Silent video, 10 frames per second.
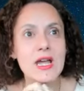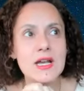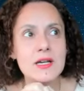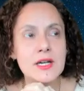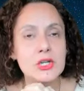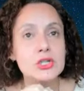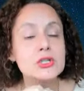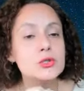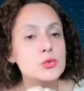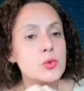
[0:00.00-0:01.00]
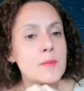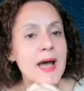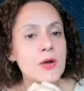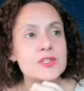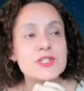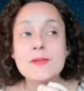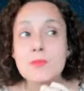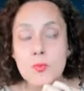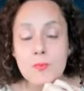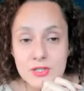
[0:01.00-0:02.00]
a, clue about their
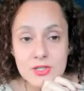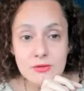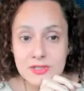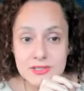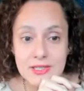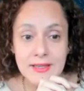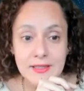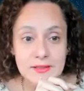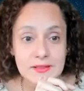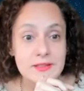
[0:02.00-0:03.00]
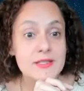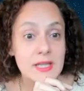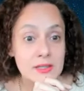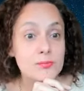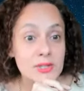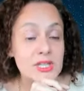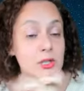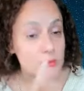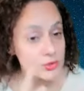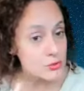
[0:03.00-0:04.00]
momentary status and state of
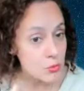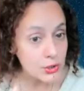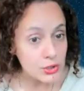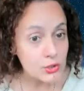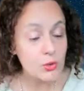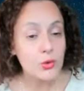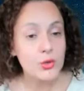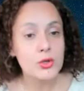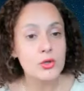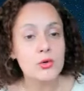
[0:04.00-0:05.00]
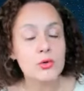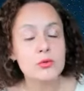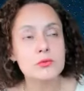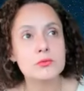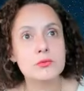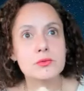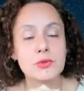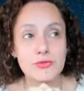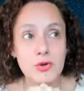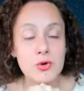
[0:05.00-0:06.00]
being, which is what your your
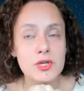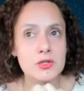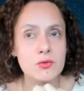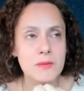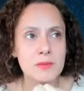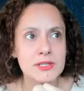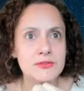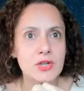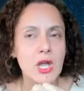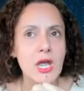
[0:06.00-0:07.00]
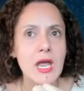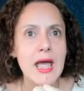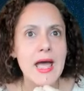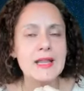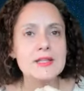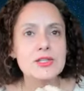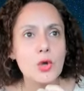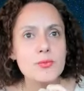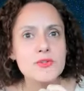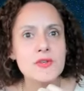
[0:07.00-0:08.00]
referring to, I believe. And it's an
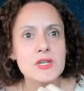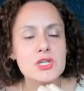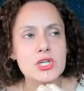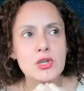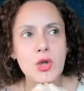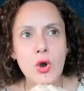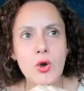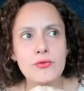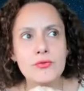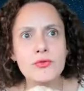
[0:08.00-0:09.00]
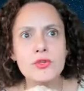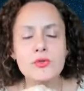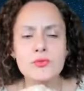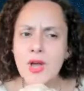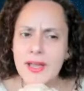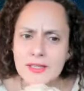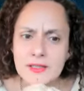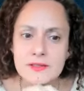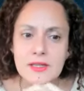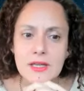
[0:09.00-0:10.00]
observation of you're right.